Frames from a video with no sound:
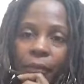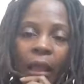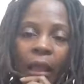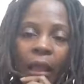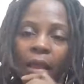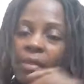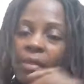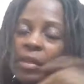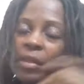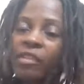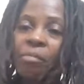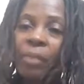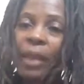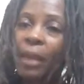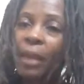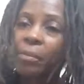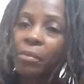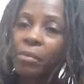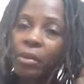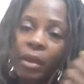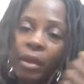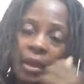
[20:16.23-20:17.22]
There's
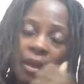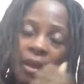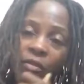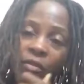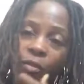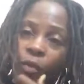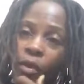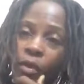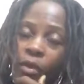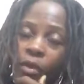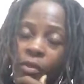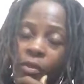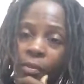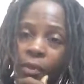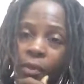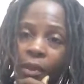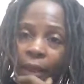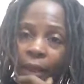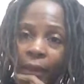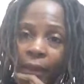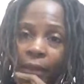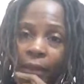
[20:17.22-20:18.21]
Babylon everywhere on the
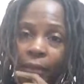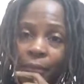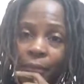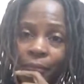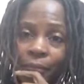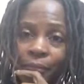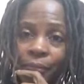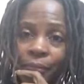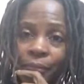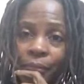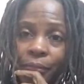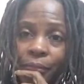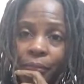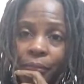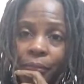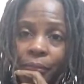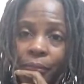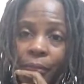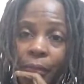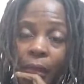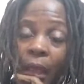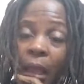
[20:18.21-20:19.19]
planet.
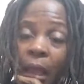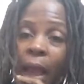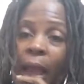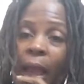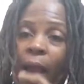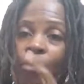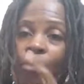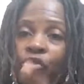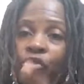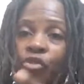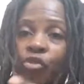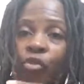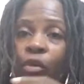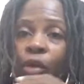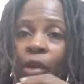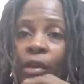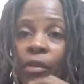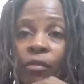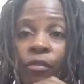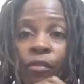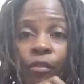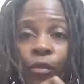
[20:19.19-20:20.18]
I was
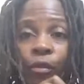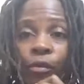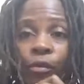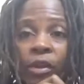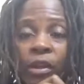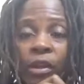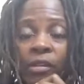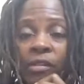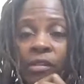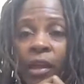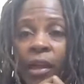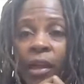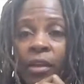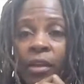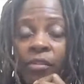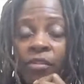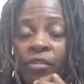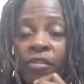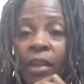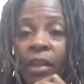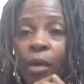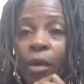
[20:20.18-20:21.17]
growing food inside of
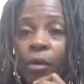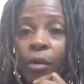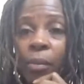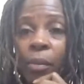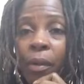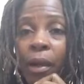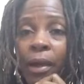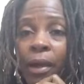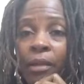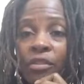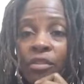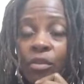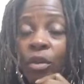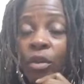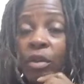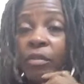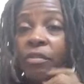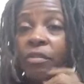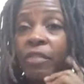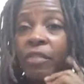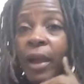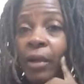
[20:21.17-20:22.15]
flower pots on a
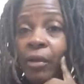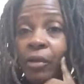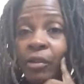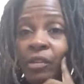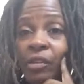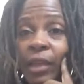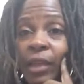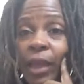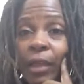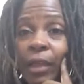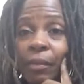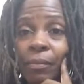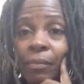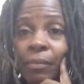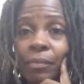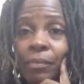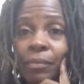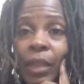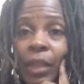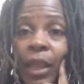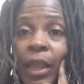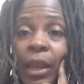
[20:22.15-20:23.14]
fire escape
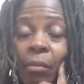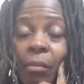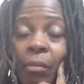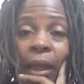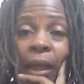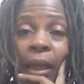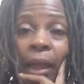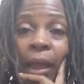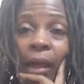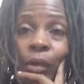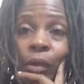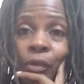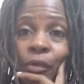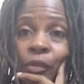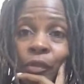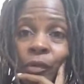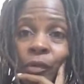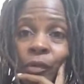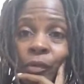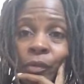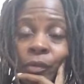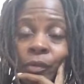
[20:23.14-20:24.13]
and in my house.
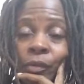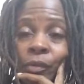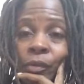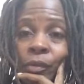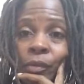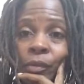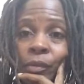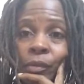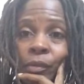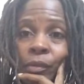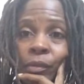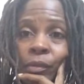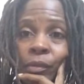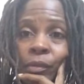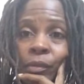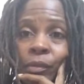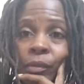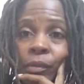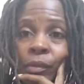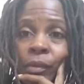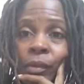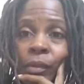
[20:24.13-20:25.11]

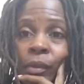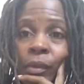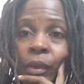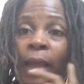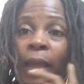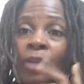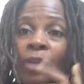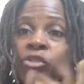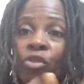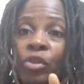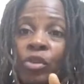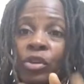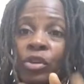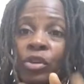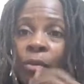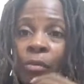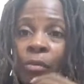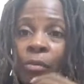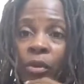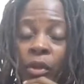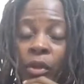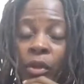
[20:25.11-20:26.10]
I joined a
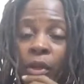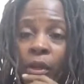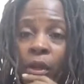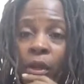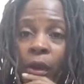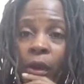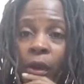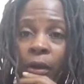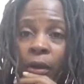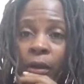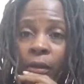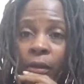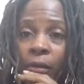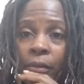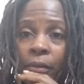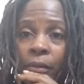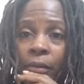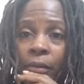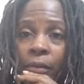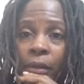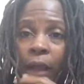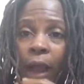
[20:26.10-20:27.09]
community garden.
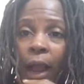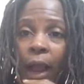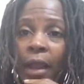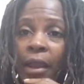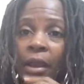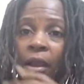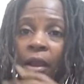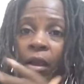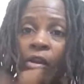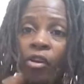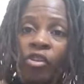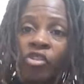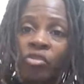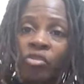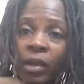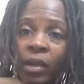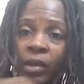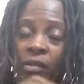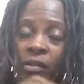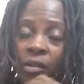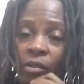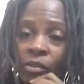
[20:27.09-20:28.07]
I encourage my
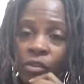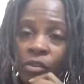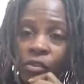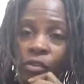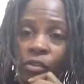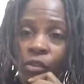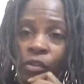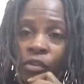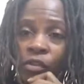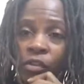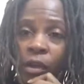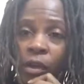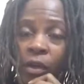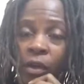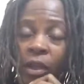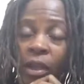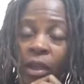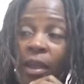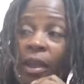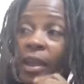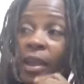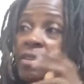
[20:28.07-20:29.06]
son to do so.
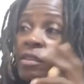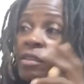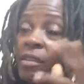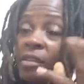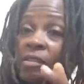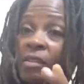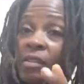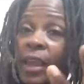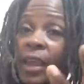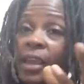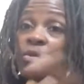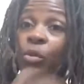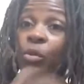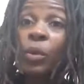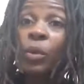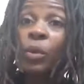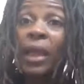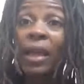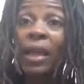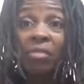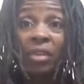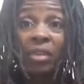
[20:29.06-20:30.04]
In the states where we
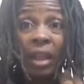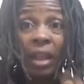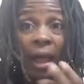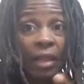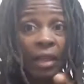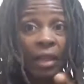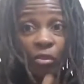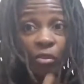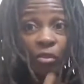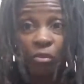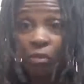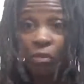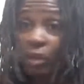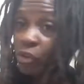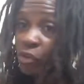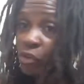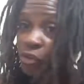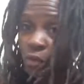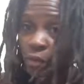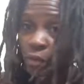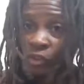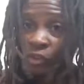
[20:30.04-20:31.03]
have lots of
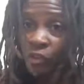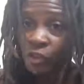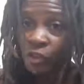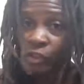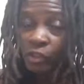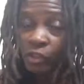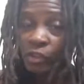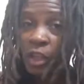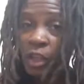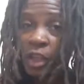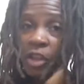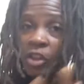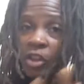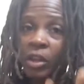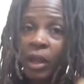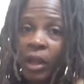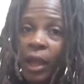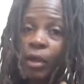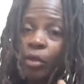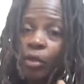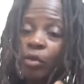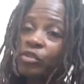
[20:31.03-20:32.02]
resources, you're
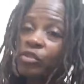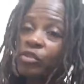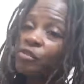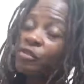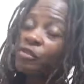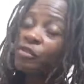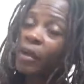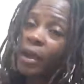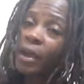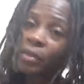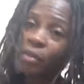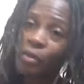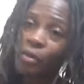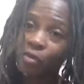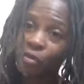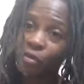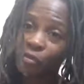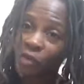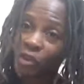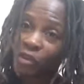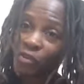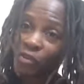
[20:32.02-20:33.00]
not going to find those
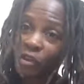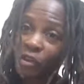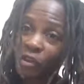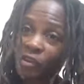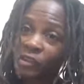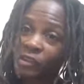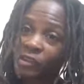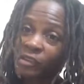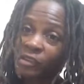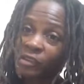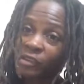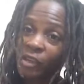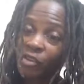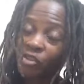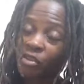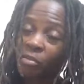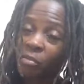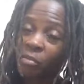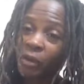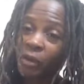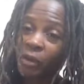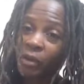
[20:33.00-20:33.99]
resources in Central
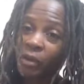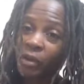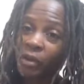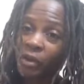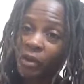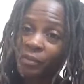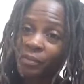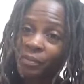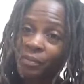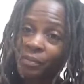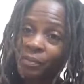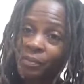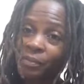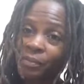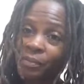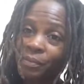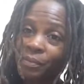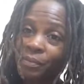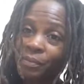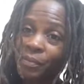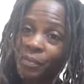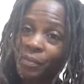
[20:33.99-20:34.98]
America.
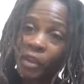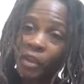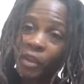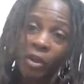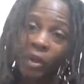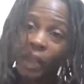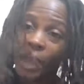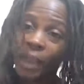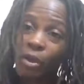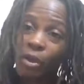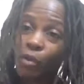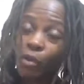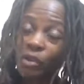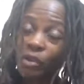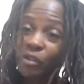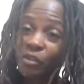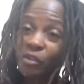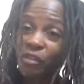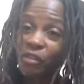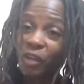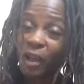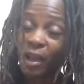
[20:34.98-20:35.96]
You're not going to
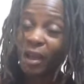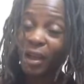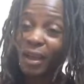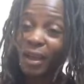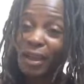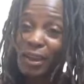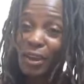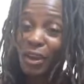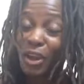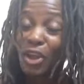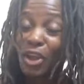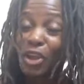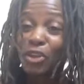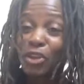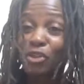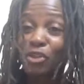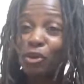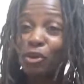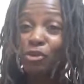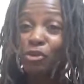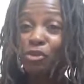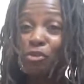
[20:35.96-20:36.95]
find
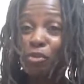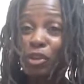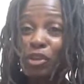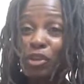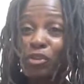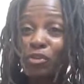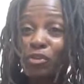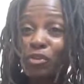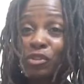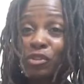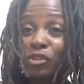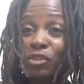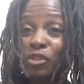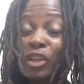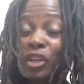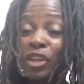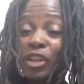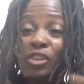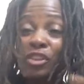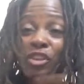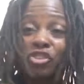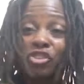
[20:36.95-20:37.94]
those resources.
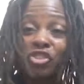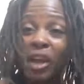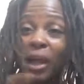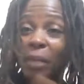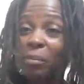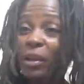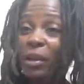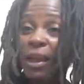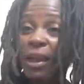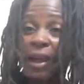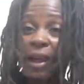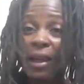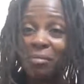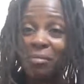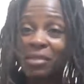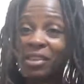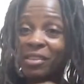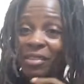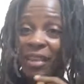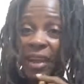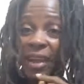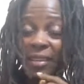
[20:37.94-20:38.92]
The job economy
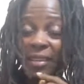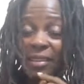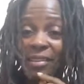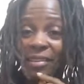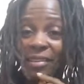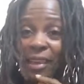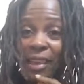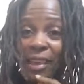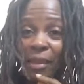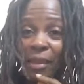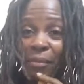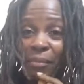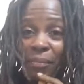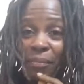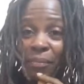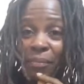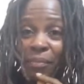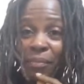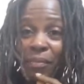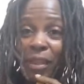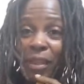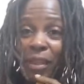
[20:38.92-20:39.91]
is not the same
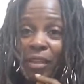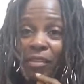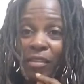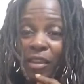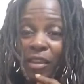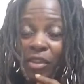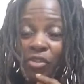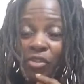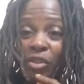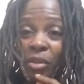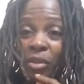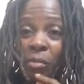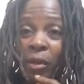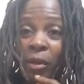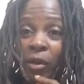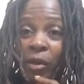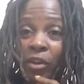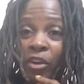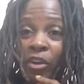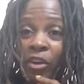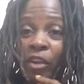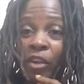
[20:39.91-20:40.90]
in Central
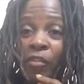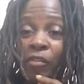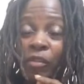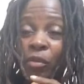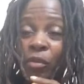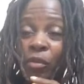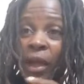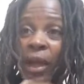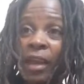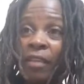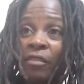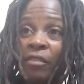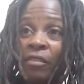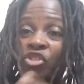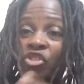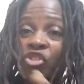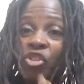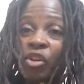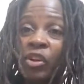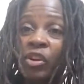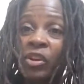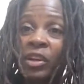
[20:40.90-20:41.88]
America if you haven't
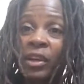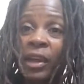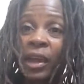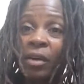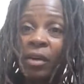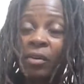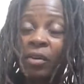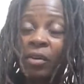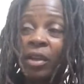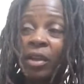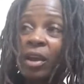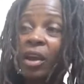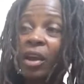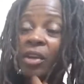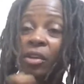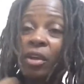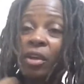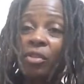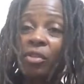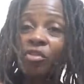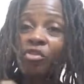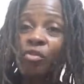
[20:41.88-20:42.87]
charted out
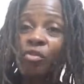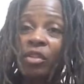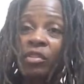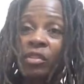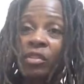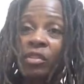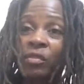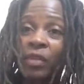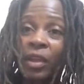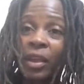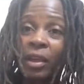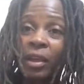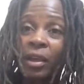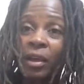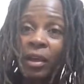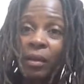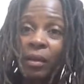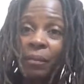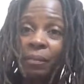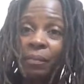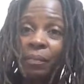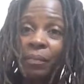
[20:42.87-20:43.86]
another source of
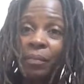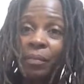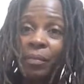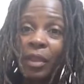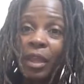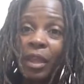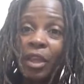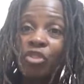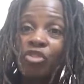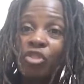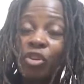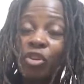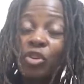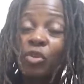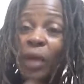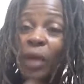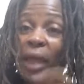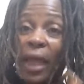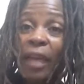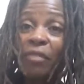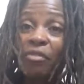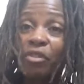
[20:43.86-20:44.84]
income. So you
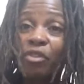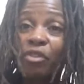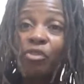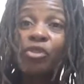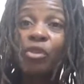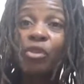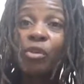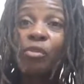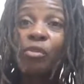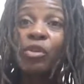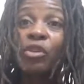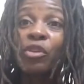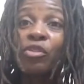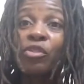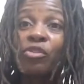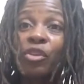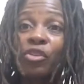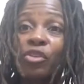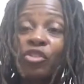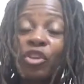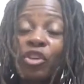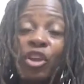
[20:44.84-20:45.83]
have to do your
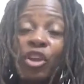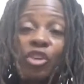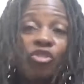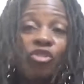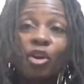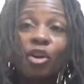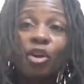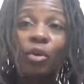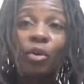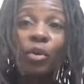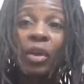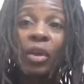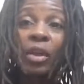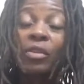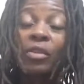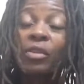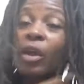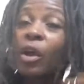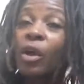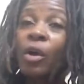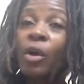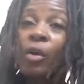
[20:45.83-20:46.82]
research. So
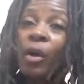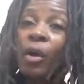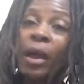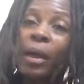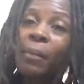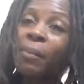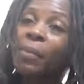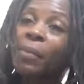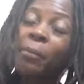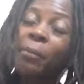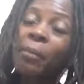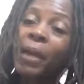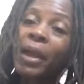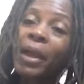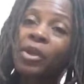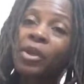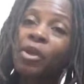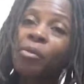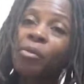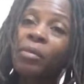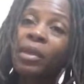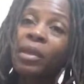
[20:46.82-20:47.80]
no, I'm not, by
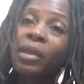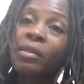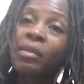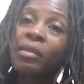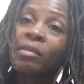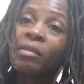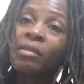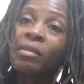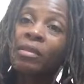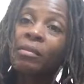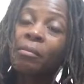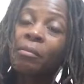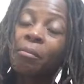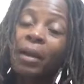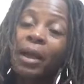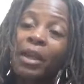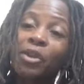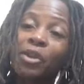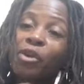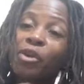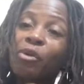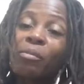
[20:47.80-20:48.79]
no means
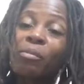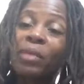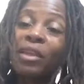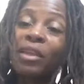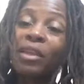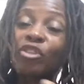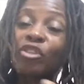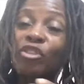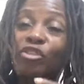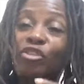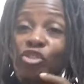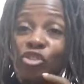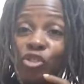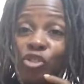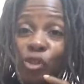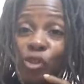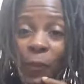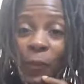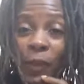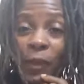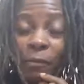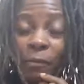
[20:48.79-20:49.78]

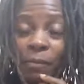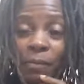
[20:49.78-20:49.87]
stupid.